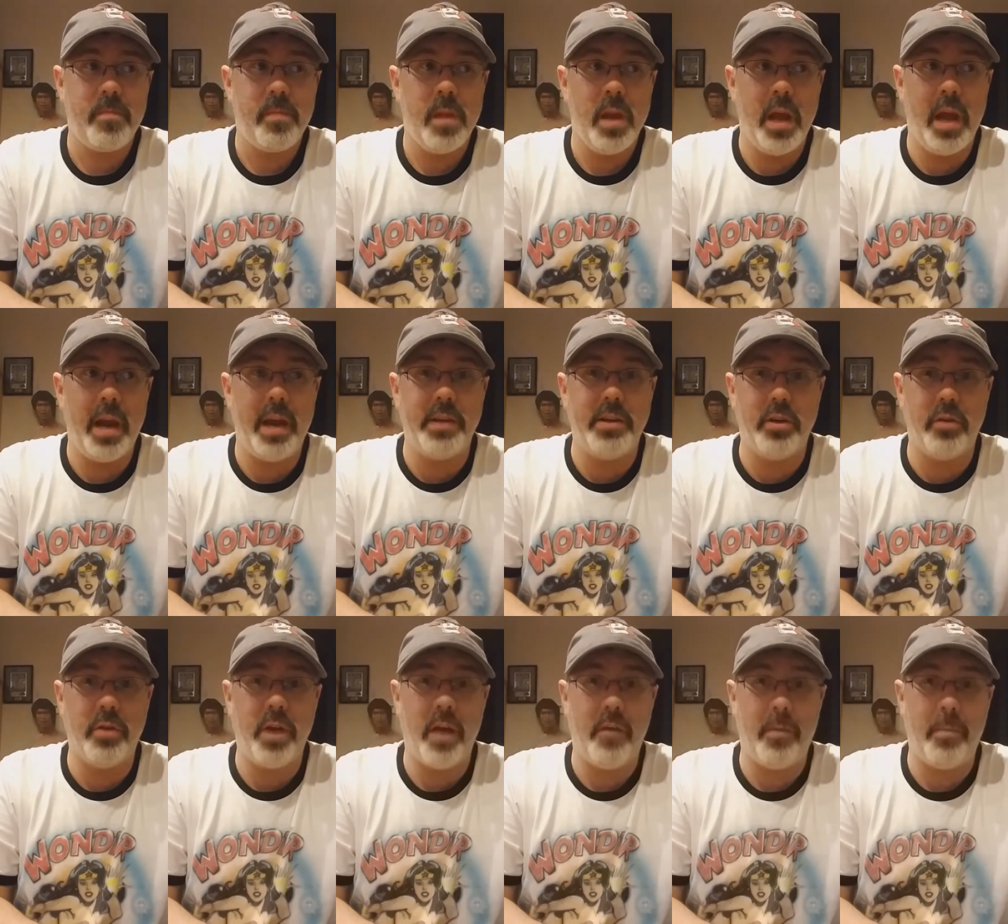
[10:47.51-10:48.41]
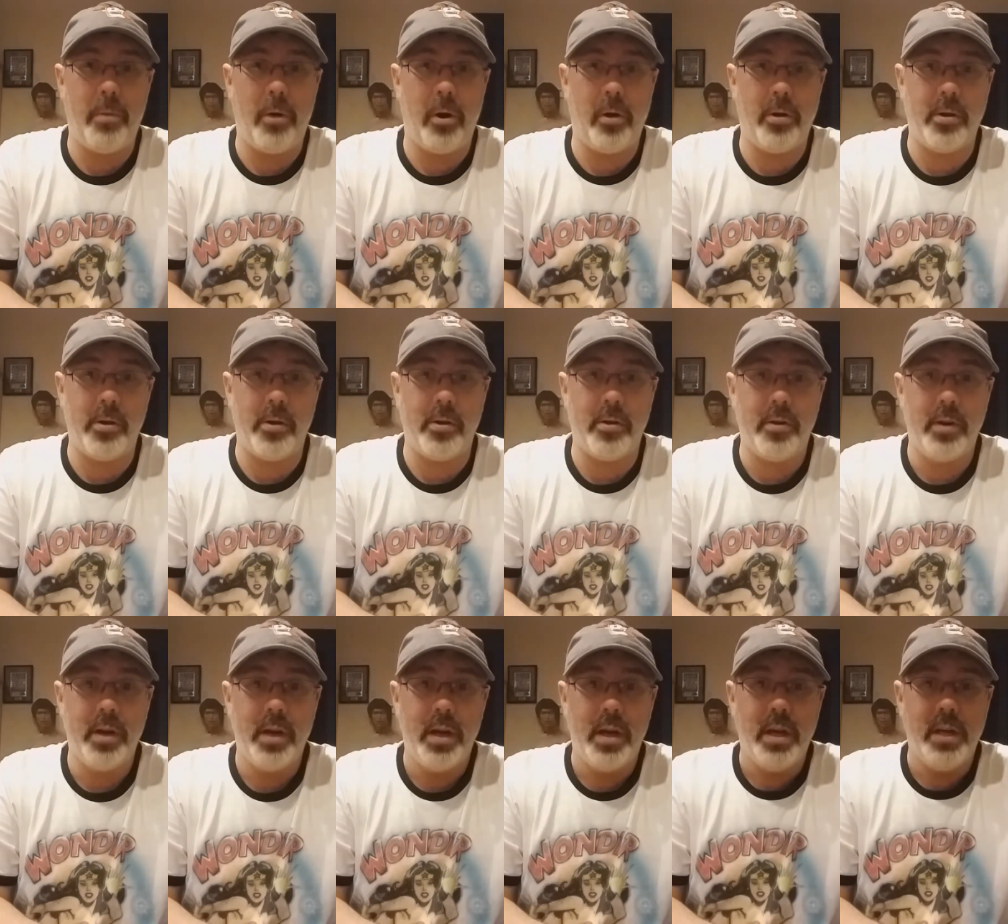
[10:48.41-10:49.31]
And I don't have a partner.
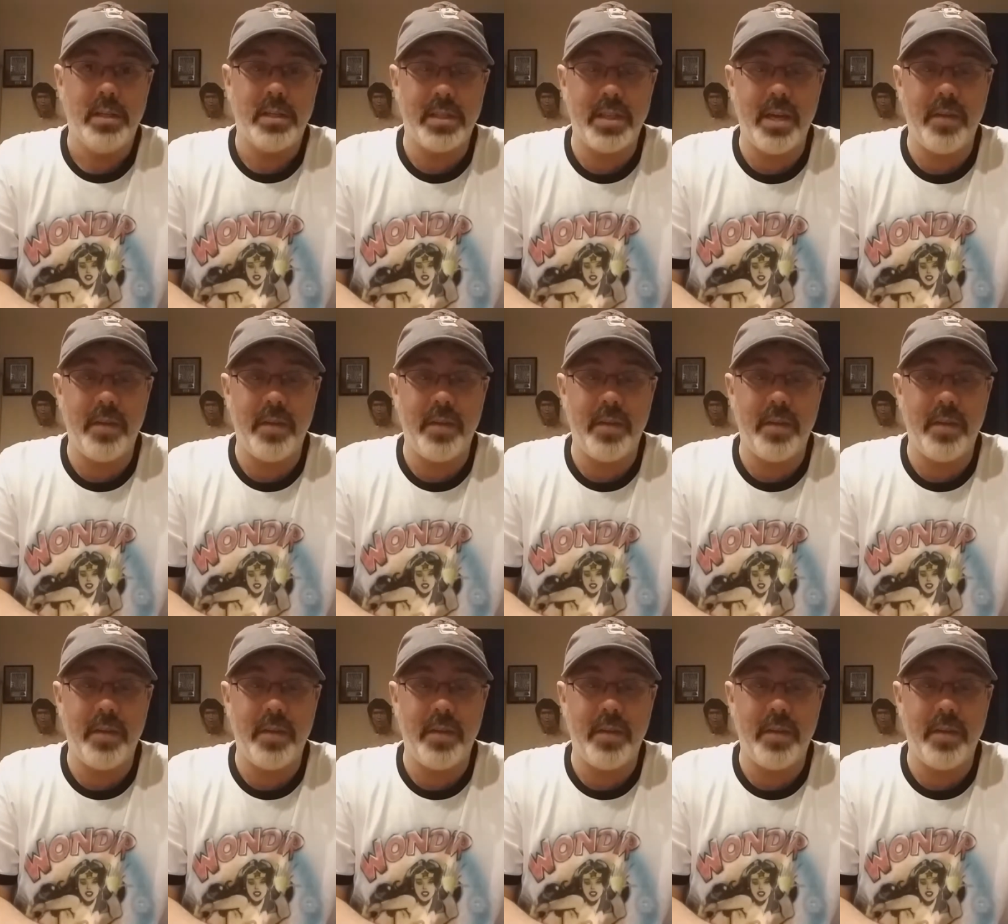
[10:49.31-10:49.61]
See,